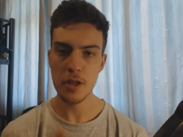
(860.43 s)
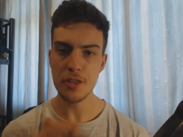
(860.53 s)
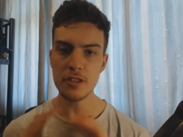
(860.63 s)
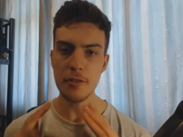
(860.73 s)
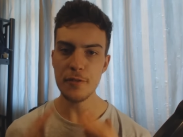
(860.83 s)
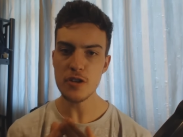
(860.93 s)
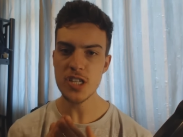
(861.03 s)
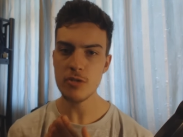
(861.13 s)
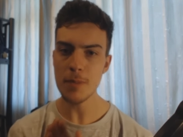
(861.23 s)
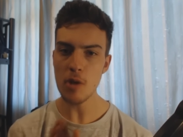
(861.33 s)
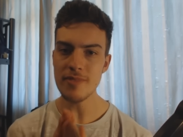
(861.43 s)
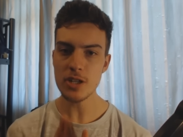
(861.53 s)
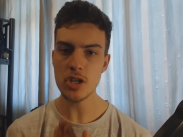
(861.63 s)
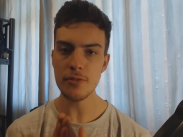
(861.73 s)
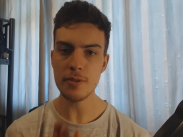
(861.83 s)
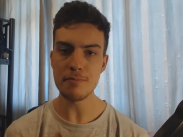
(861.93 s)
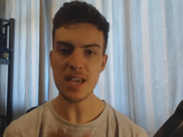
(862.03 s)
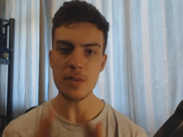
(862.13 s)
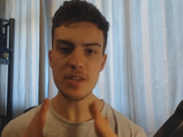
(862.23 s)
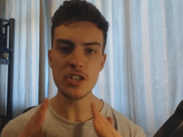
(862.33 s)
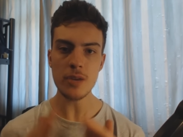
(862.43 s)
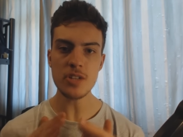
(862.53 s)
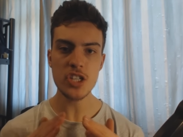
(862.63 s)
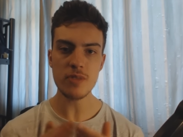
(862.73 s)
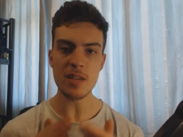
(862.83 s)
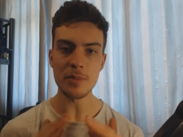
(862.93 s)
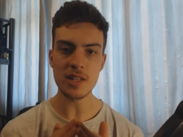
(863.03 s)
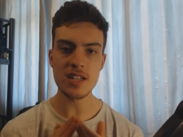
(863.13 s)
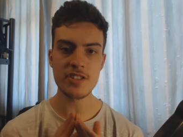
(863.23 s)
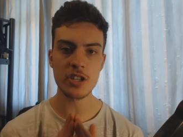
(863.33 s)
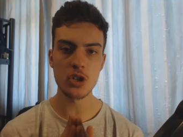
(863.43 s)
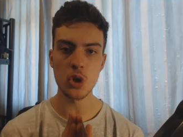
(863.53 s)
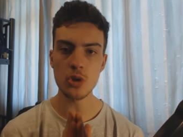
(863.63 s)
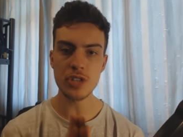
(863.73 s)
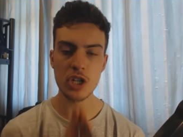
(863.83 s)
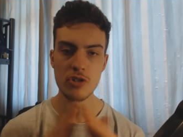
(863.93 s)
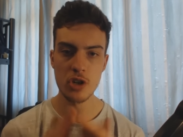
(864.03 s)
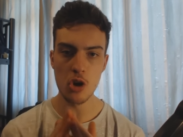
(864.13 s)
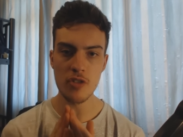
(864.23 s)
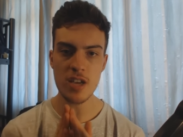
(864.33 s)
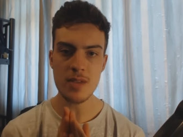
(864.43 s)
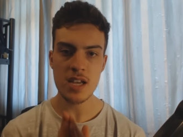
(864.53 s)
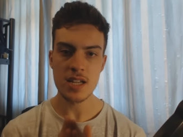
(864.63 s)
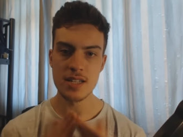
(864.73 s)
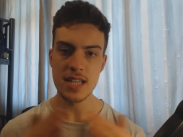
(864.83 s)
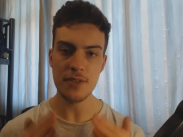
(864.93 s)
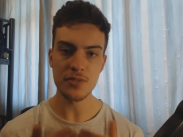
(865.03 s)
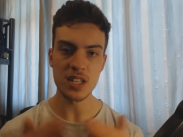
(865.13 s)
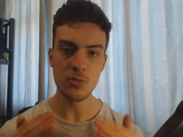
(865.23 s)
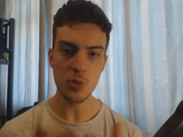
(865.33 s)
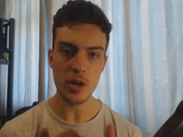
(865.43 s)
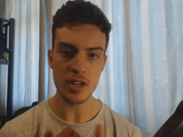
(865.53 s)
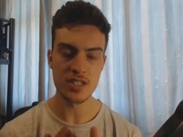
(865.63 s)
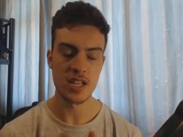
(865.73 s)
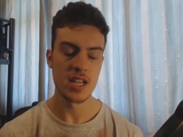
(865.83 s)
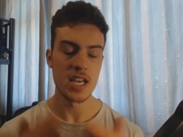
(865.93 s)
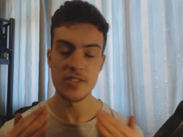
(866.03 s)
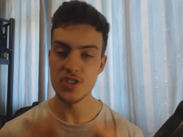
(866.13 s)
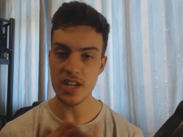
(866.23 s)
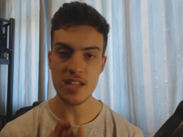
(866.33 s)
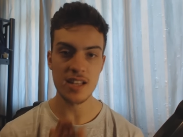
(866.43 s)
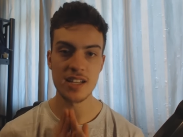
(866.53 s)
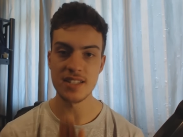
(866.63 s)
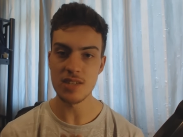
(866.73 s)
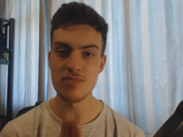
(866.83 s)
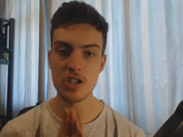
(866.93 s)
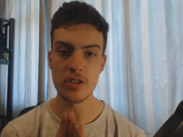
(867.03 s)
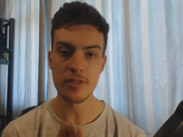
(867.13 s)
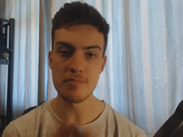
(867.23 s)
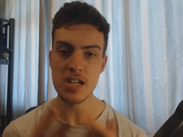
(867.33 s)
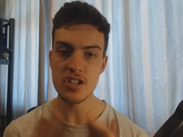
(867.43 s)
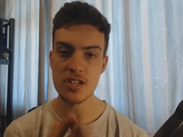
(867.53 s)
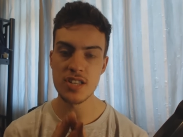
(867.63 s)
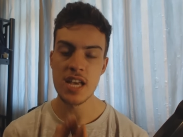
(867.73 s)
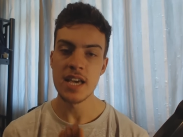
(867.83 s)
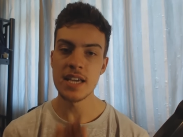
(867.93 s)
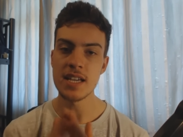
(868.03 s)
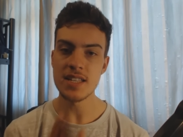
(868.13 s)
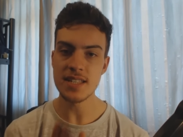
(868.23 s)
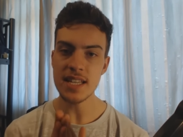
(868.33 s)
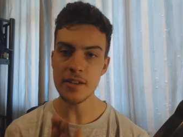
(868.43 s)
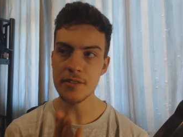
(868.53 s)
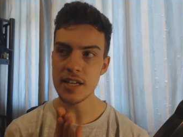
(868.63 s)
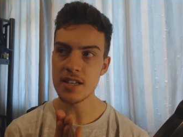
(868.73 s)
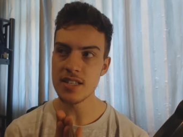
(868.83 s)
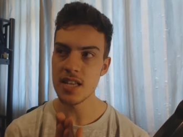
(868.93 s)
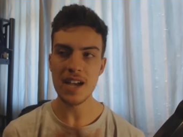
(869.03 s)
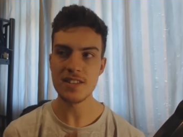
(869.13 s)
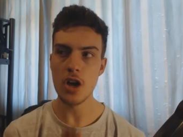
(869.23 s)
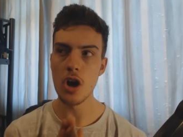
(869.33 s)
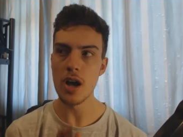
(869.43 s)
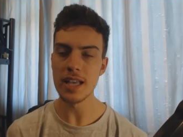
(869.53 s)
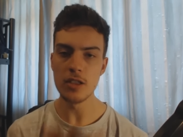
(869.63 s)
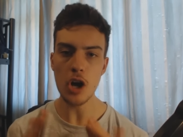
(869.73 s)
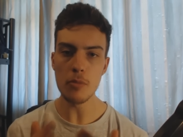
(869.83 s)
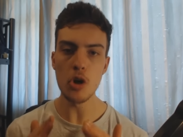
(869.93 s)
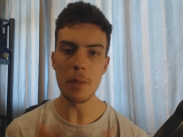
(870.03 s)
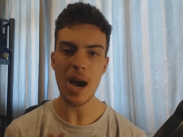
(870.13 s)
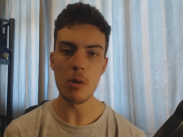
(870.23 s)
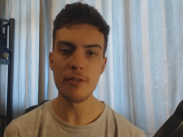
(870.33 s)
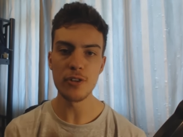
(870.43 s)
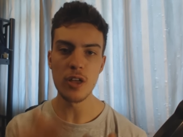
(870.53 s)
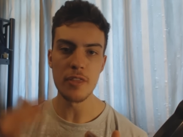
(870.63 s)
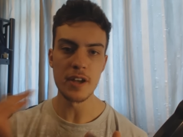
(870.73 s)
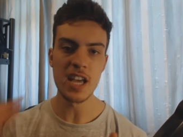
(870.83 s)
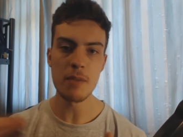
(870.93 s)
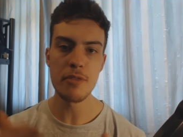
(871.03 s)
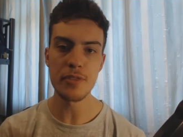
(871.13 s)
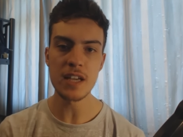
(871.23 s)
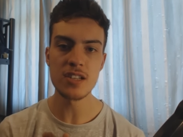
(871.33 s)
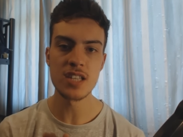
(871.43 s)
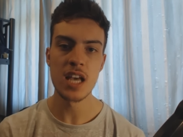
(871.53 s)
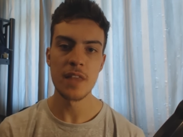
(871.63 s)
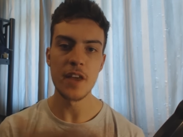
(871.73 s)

But I think the first two about Richtofen maybe going to a place called the Kronorium definitely works. And the Giant, like I said, Richtofen mentions he has seen things that are a lot more powerful than him, things